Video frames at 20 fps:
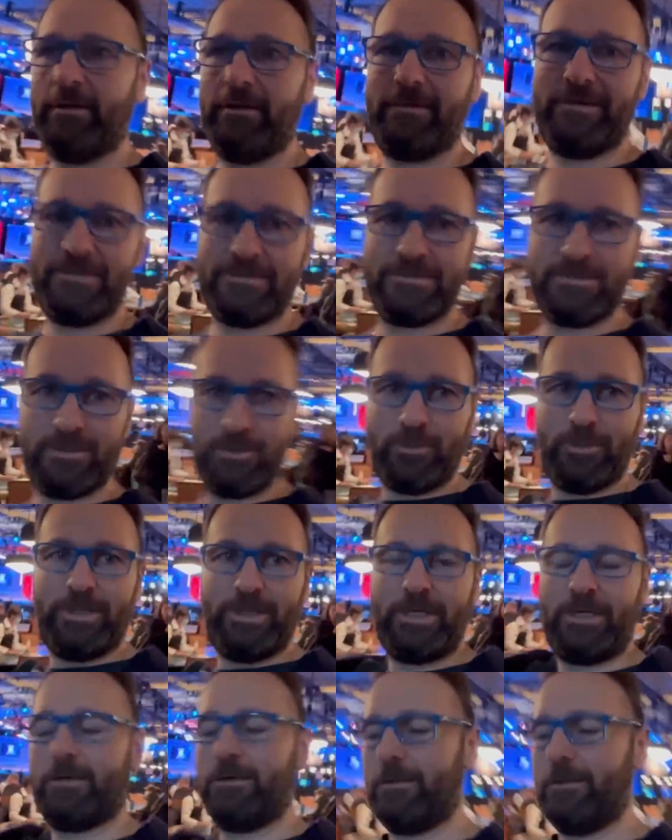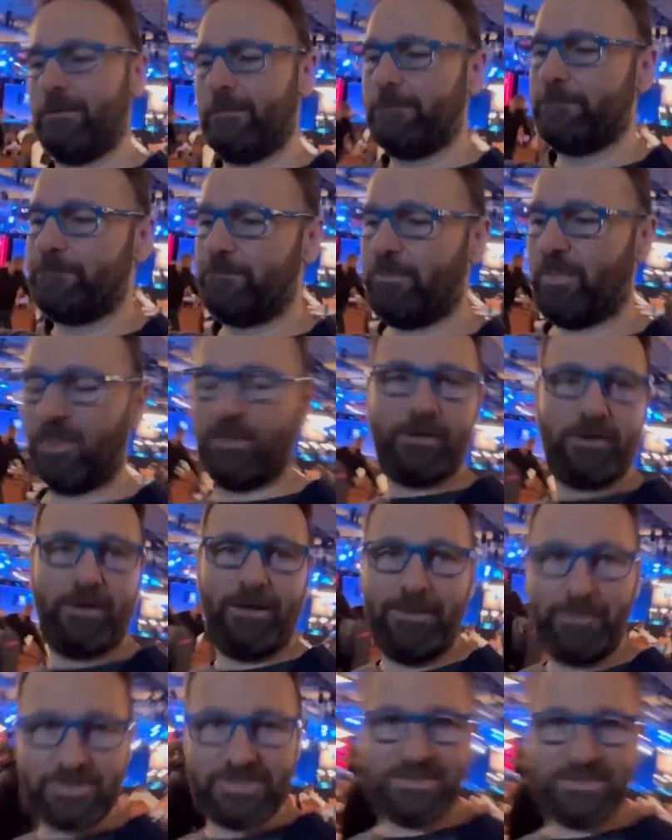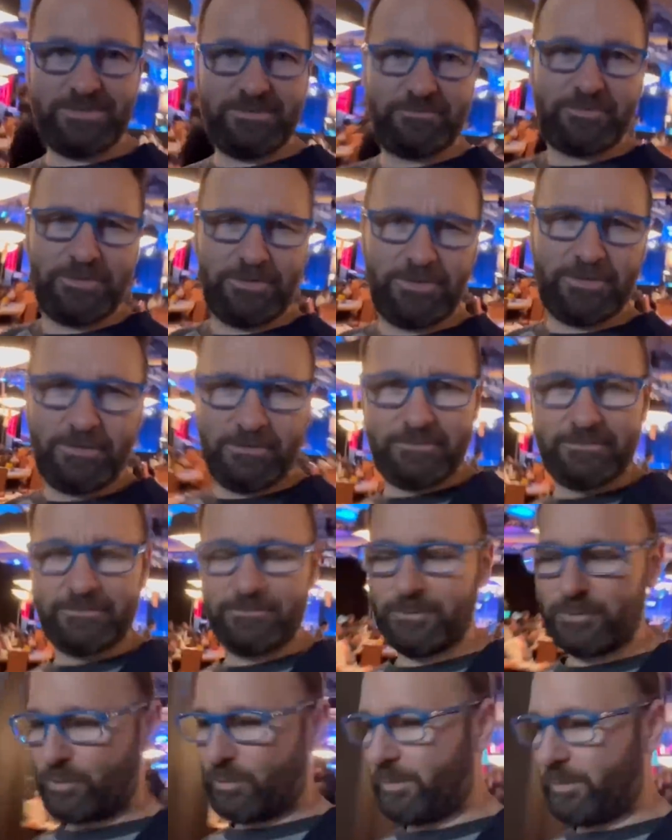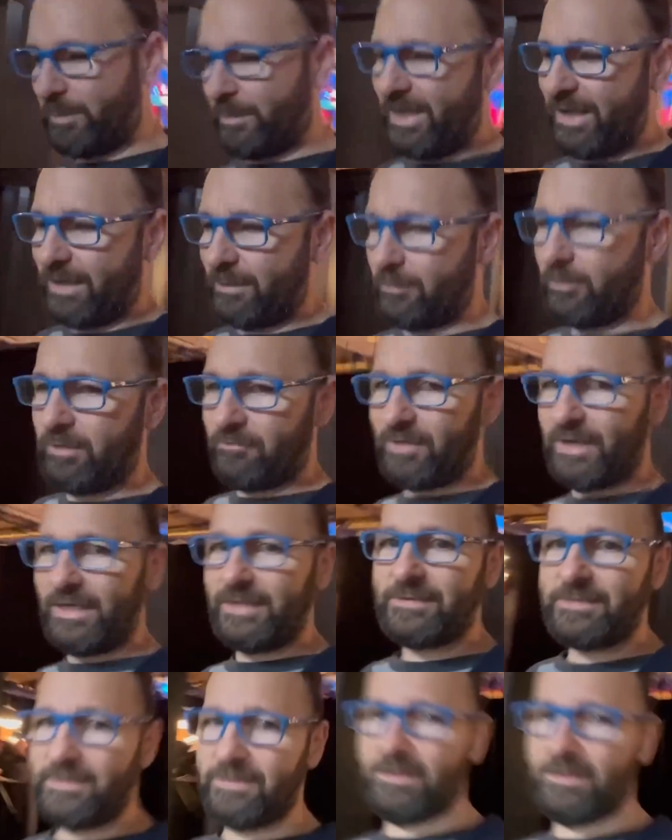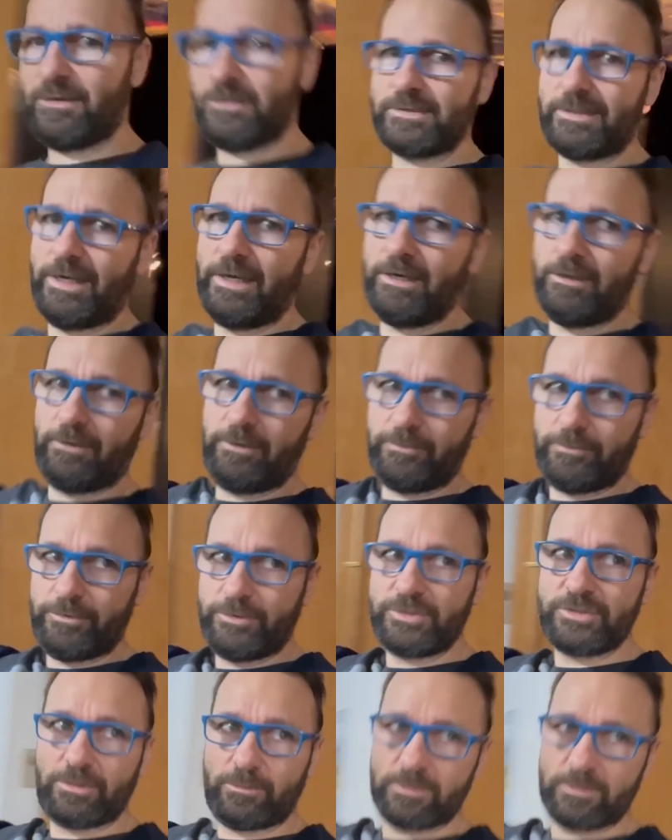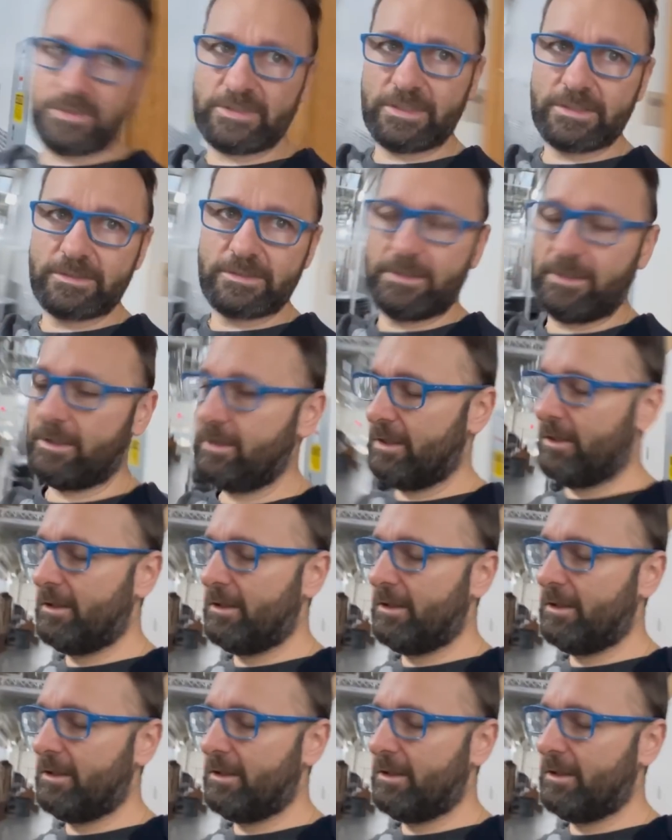Things are going um, the opposite of good, which would be bad. We have nineteen thousand eight hundred, you start with sixty.